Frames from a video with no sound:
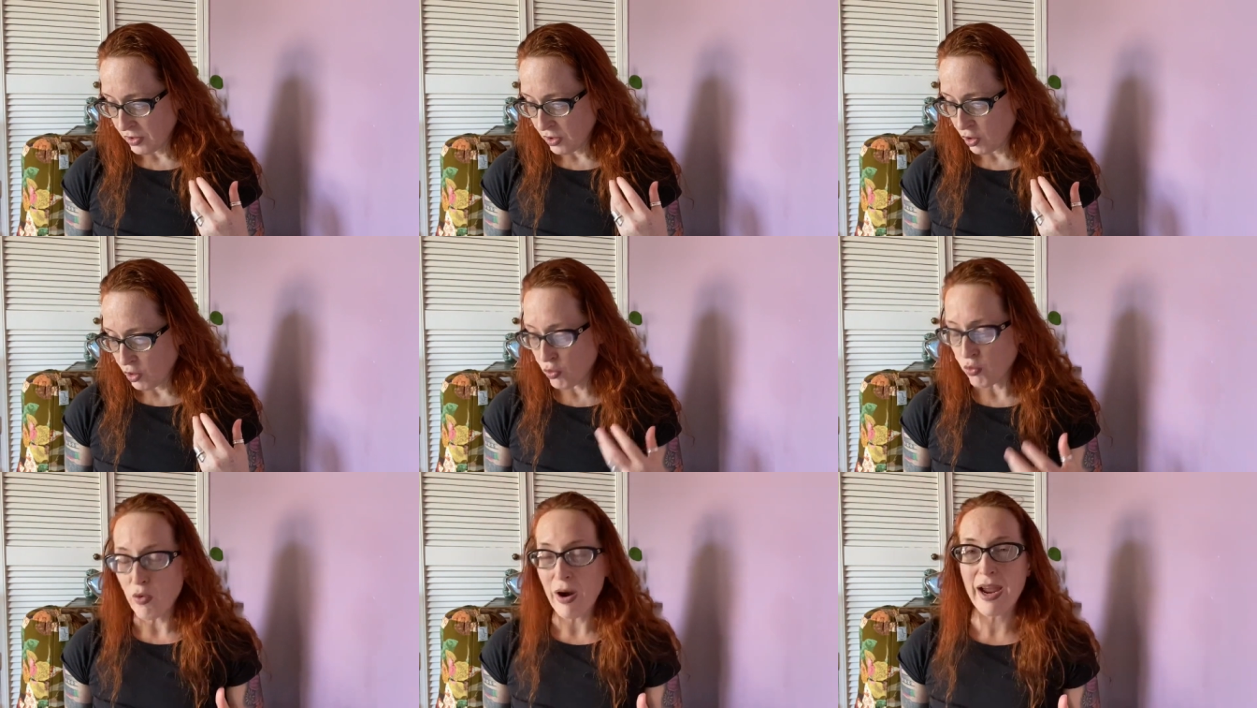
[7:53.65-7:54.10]

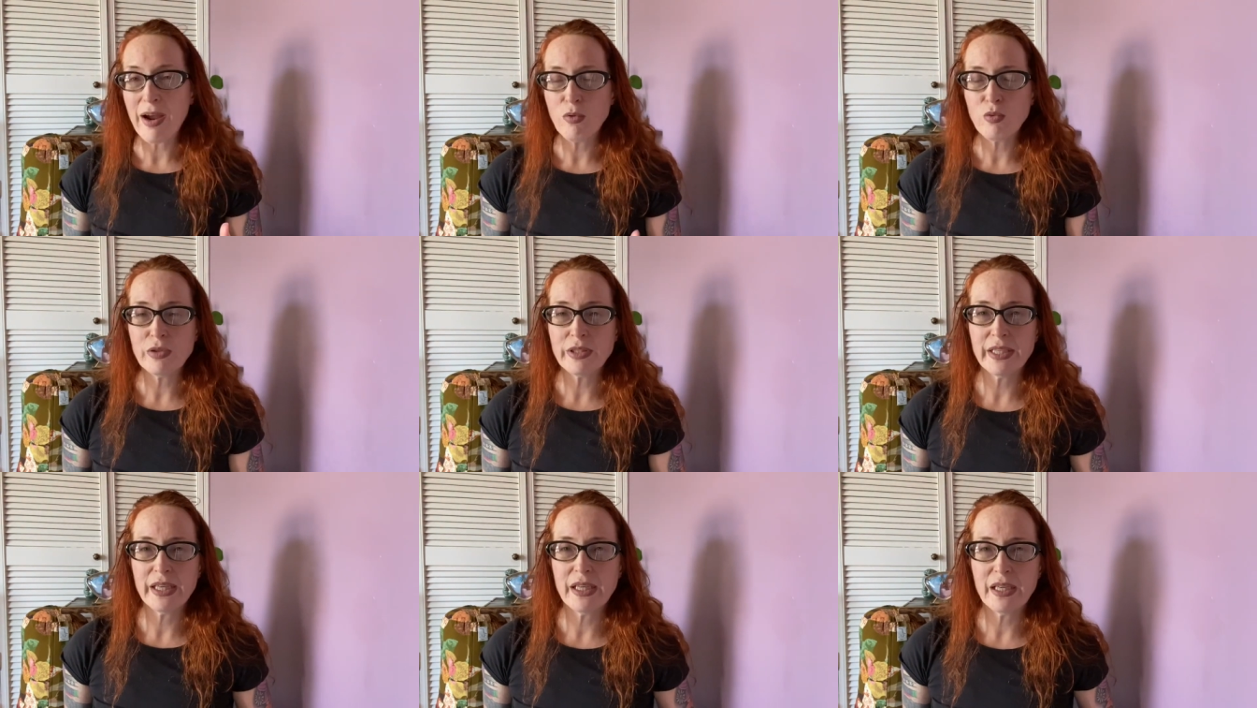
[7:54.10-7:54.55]

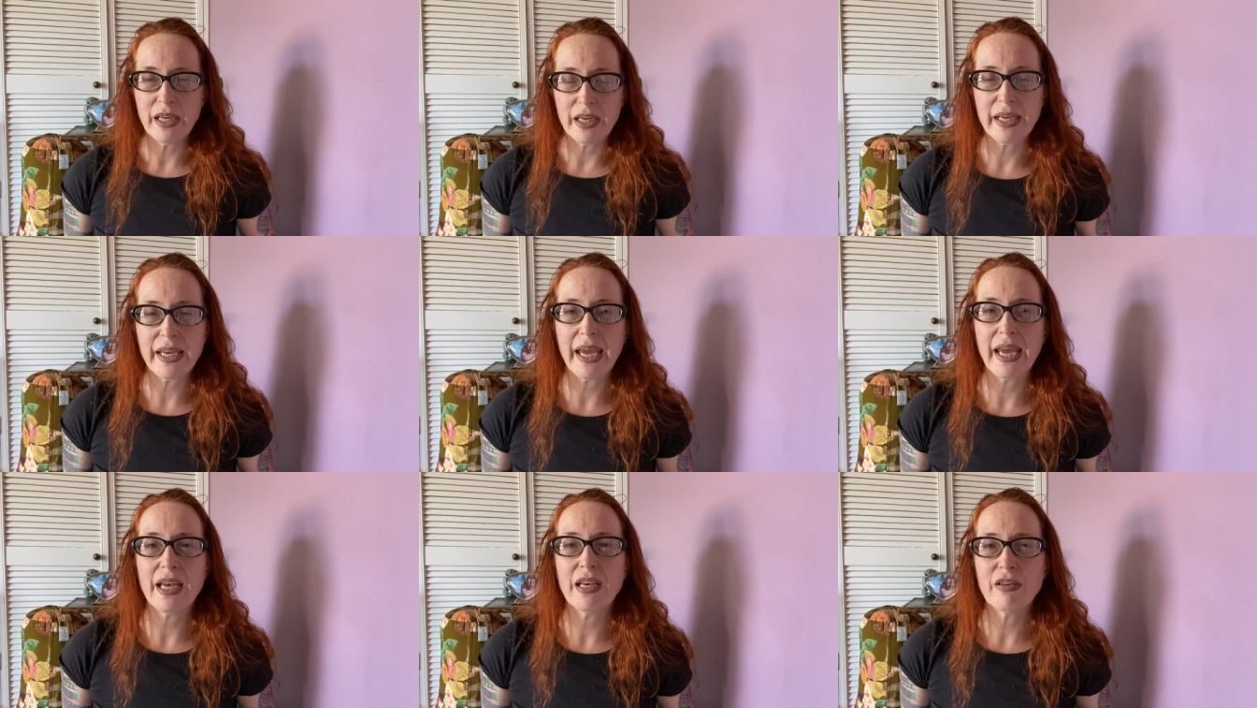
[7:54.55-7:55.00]
grounding,
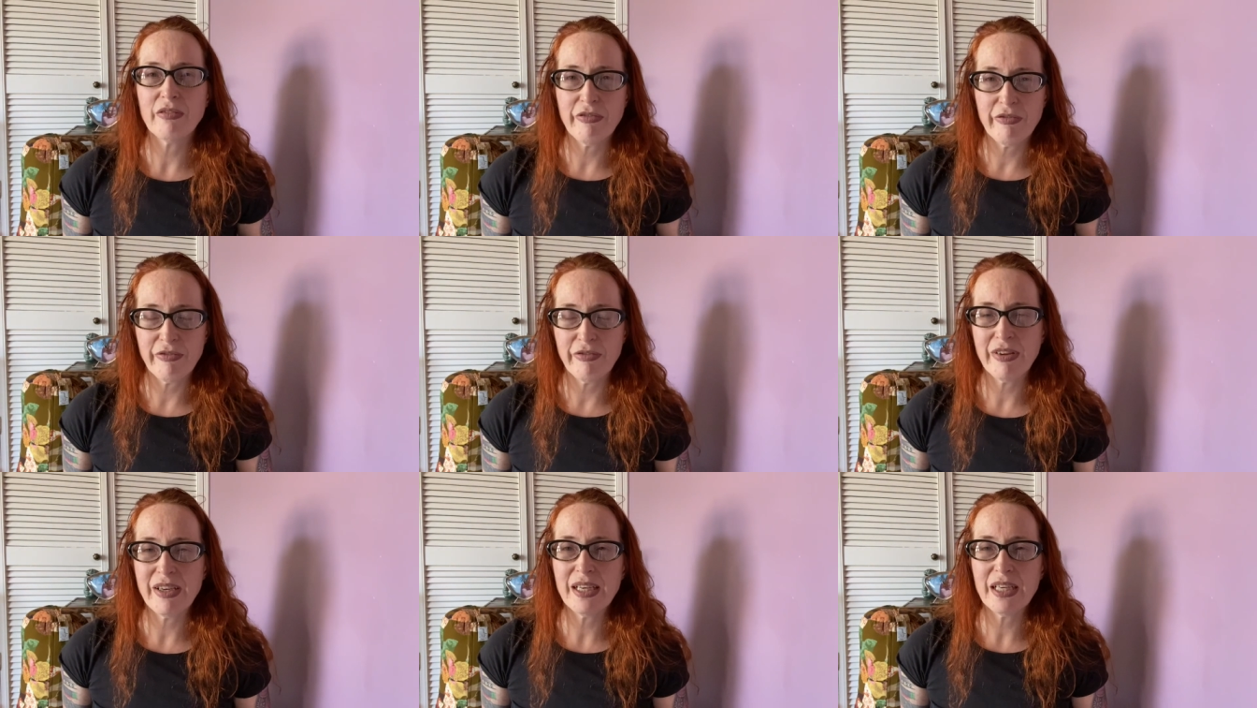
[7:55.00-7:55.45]
again,
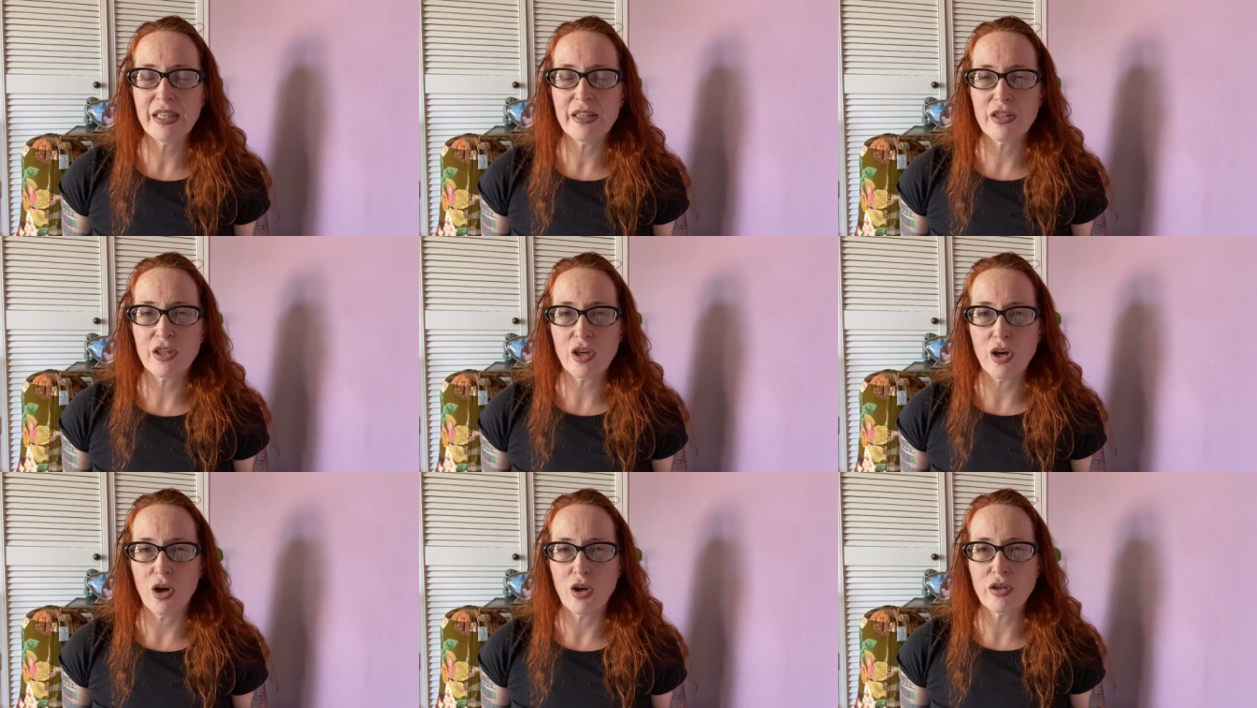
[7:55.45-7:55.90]
feeling the
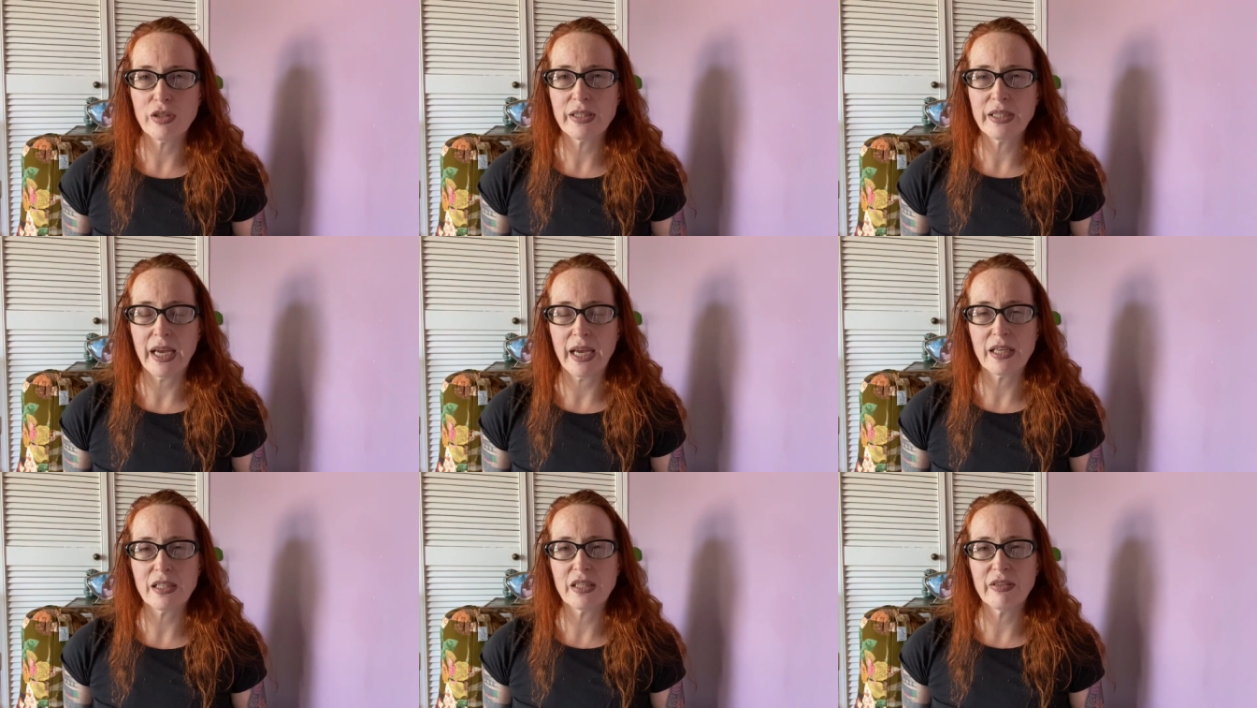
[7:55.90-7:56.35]

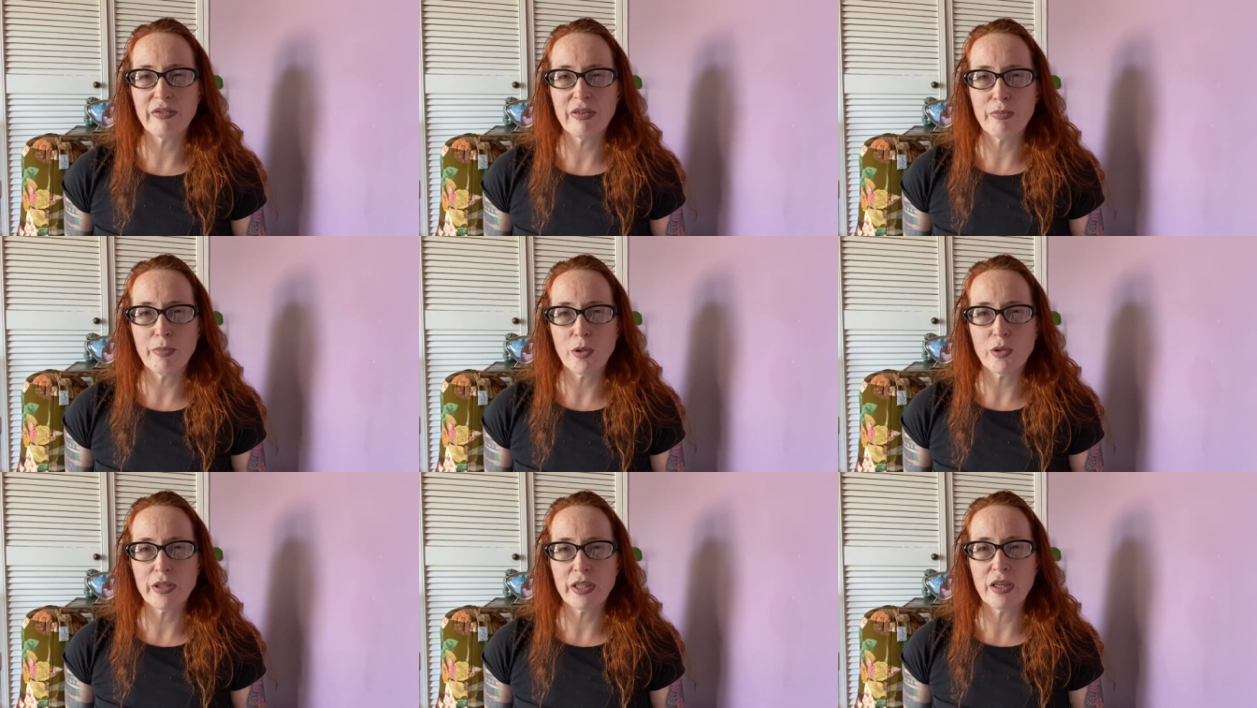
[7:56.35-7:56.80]
contact of your
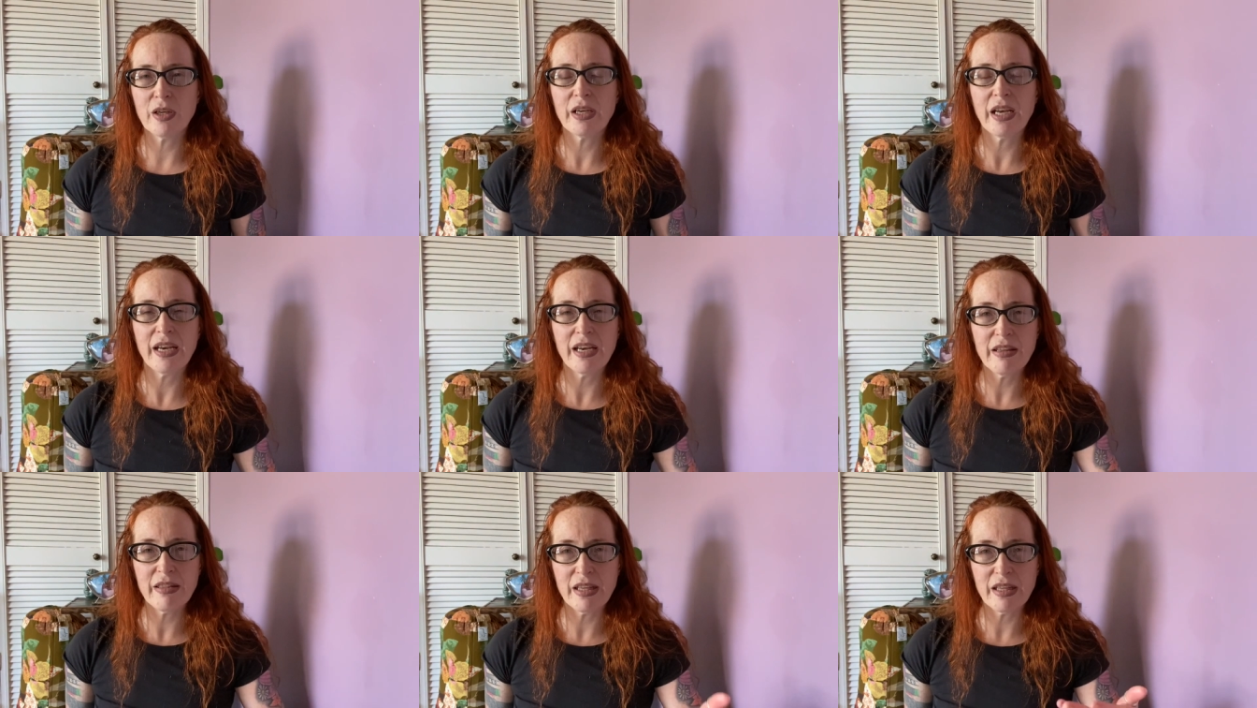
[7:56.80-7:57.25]
body and
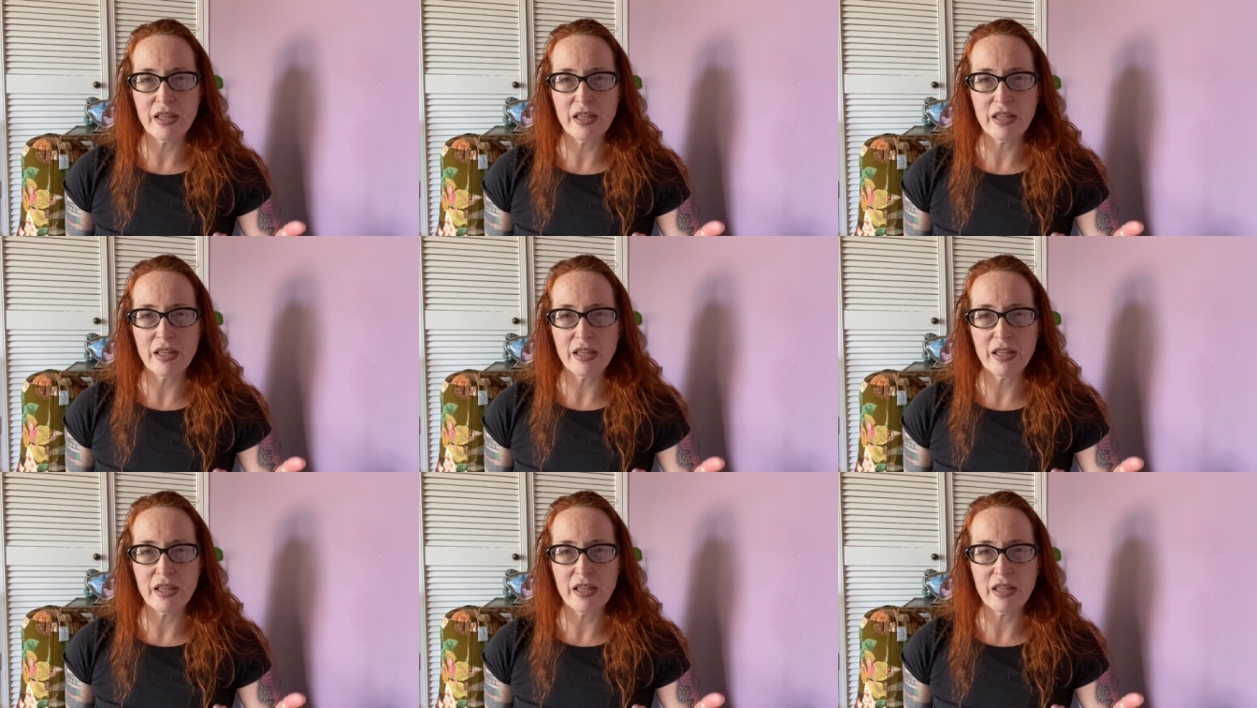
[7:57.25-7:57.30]
anything